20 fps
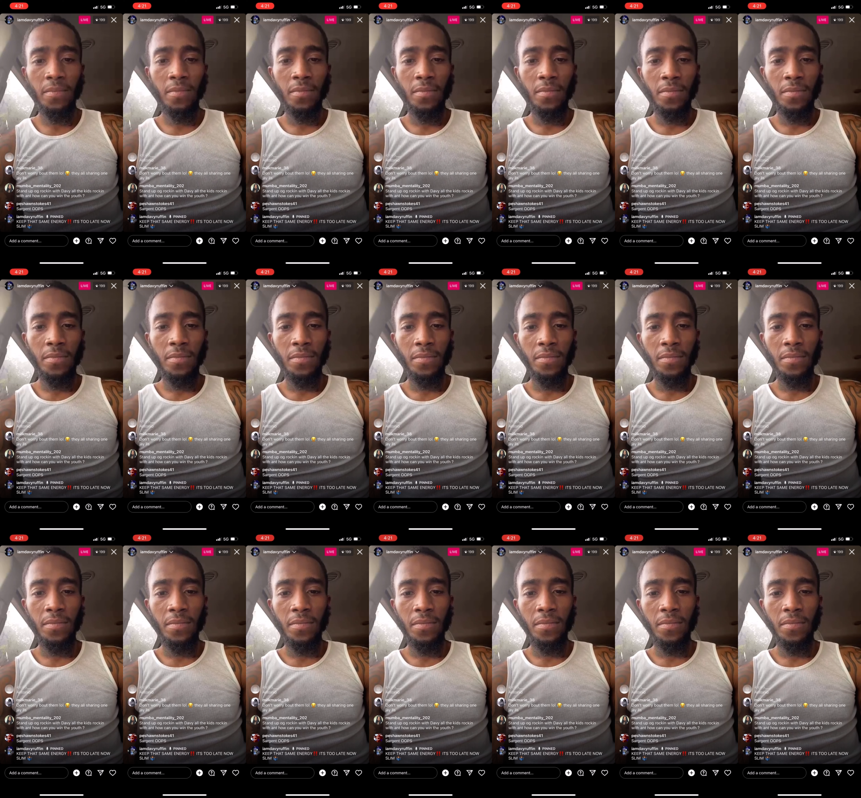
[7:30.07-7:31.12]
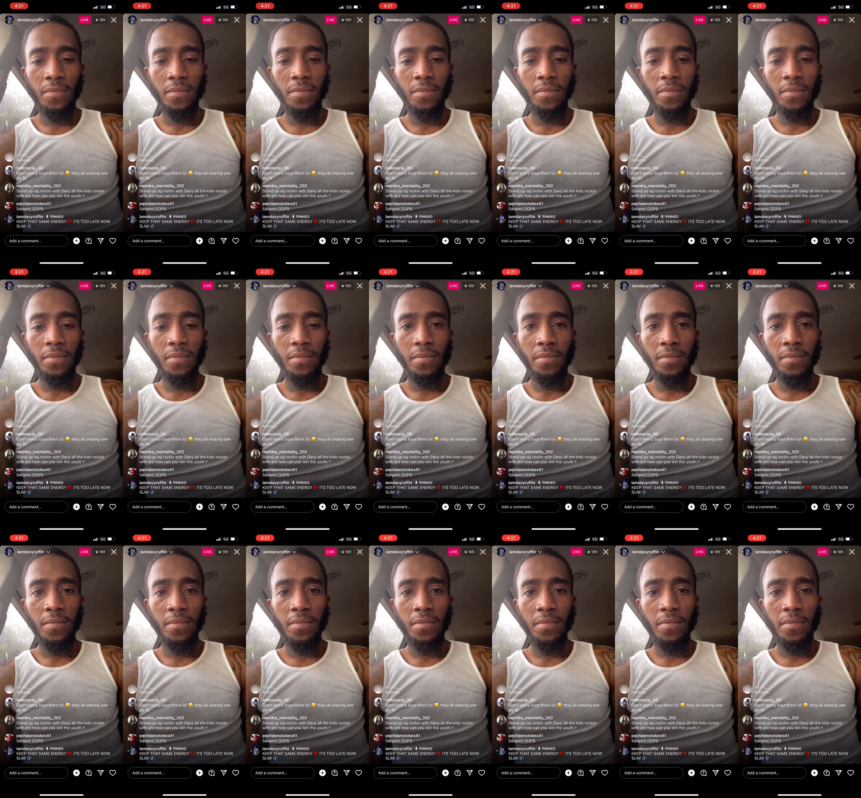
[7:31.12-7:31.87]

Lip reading: No one is speaking in this clip.